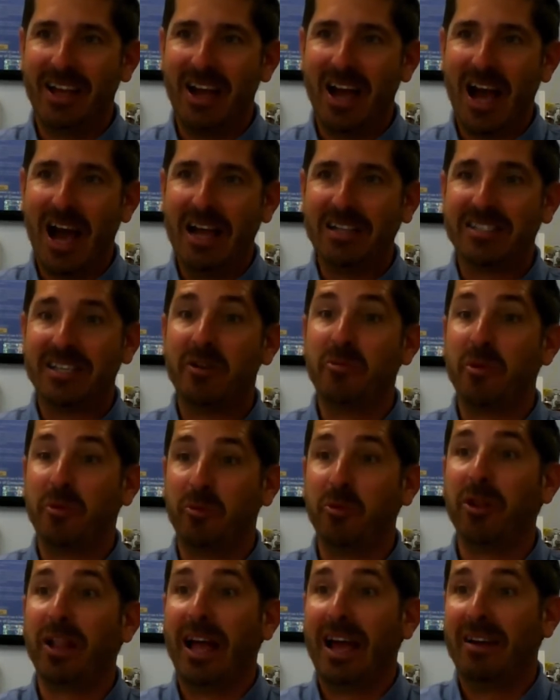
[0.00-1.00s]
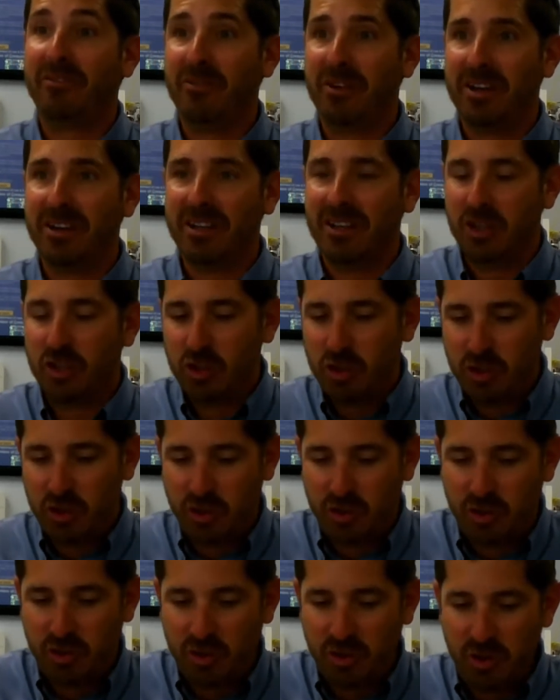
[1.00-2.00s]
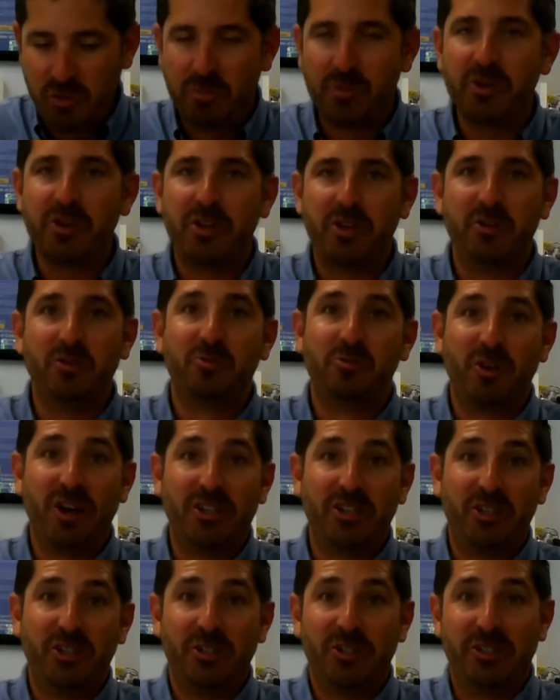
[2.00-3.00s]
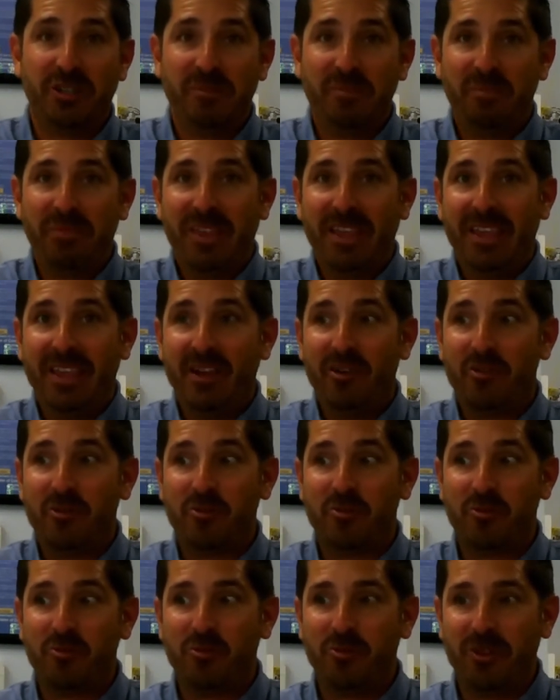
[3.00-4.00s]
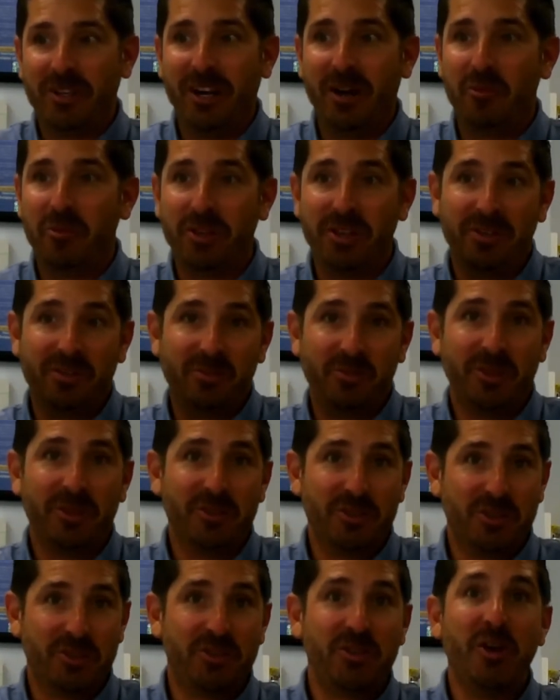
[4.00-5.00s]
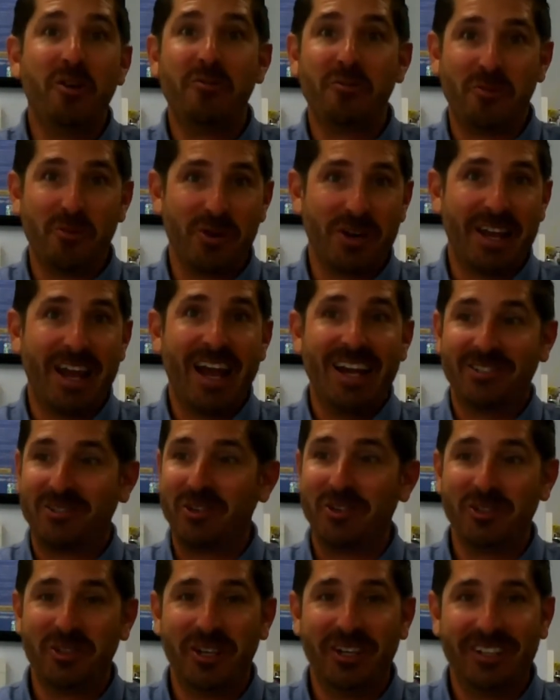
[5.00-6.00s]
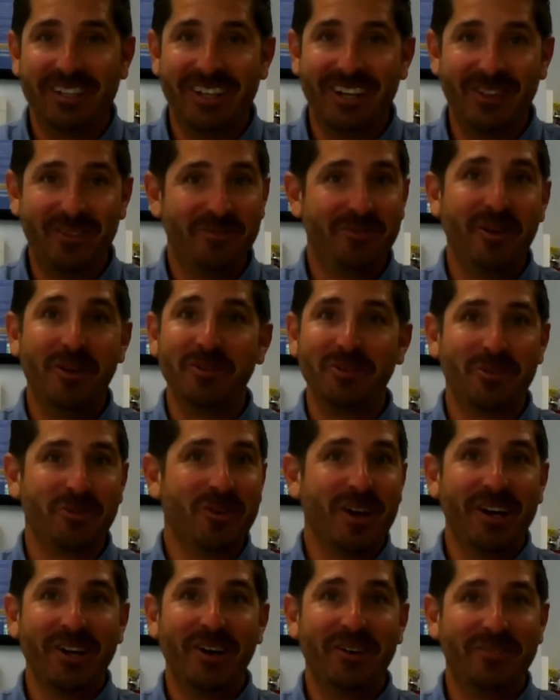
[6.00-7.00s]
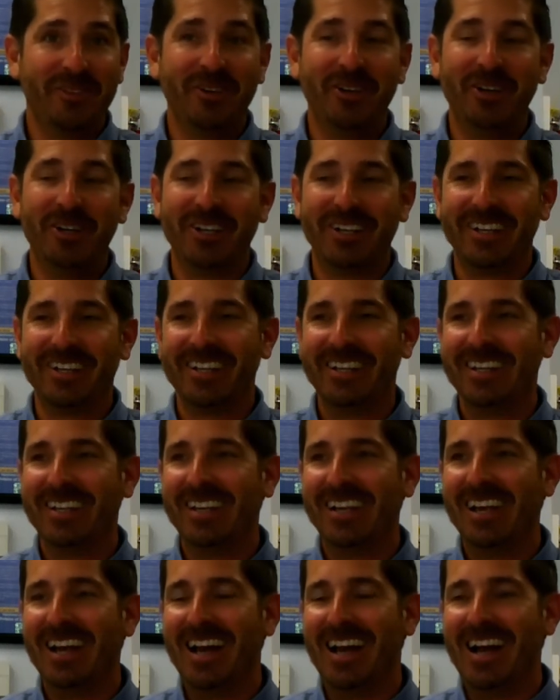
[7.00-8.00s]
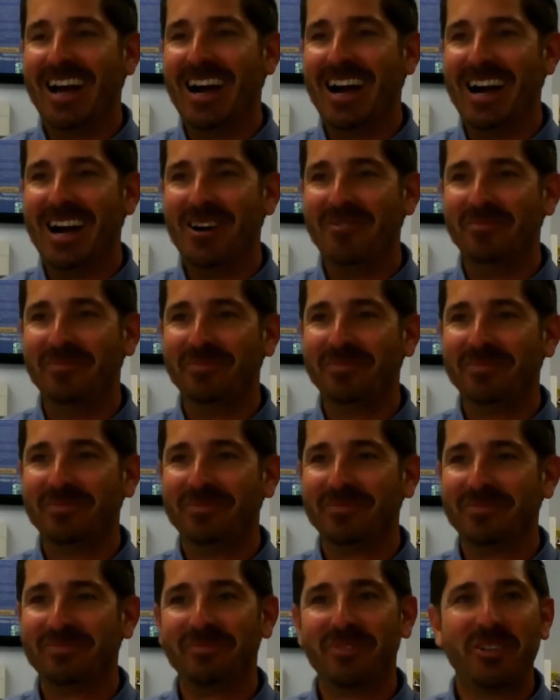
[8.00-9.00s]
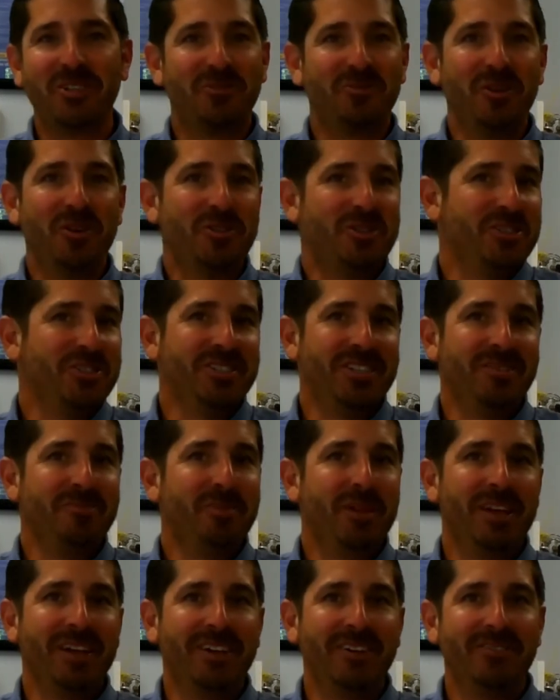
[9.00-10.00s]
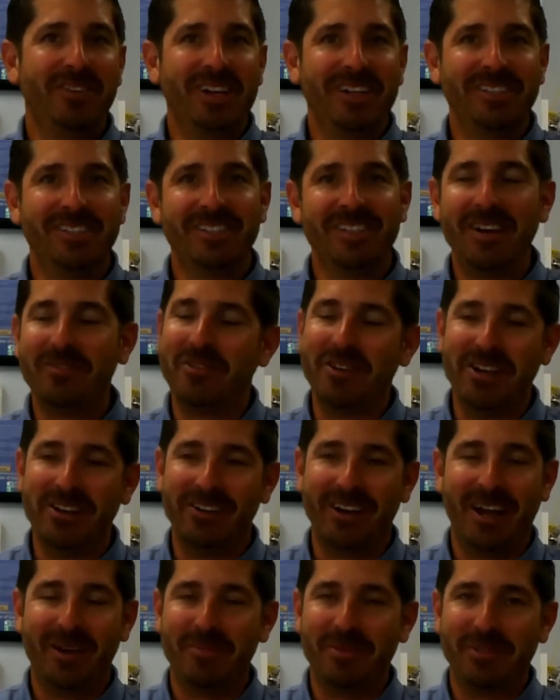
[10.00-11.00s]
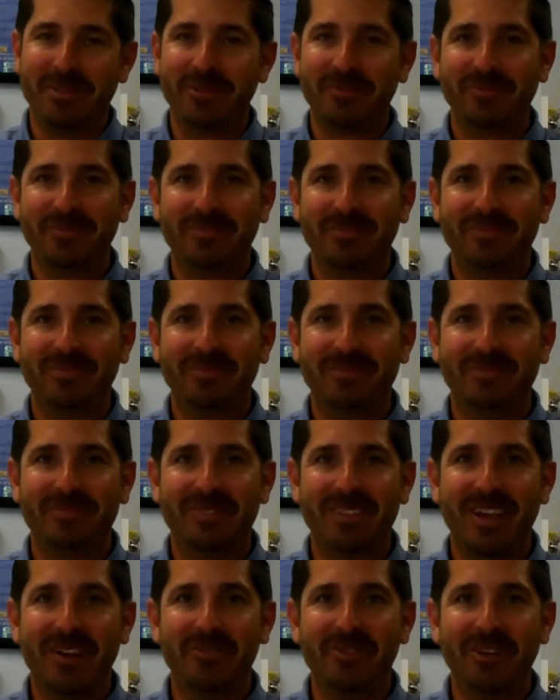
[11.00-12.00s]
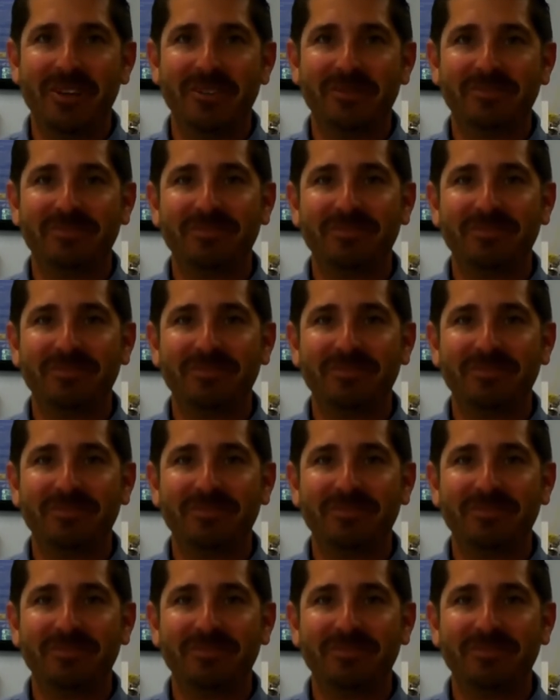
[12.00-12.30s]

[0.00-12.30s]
I'd say we'll have super huge rushes. You know, when there's a snow forecast, all of a sudden, you know, the phones are ringing off the hook because folks just didn't plan in advance. Every year it happens. Every year.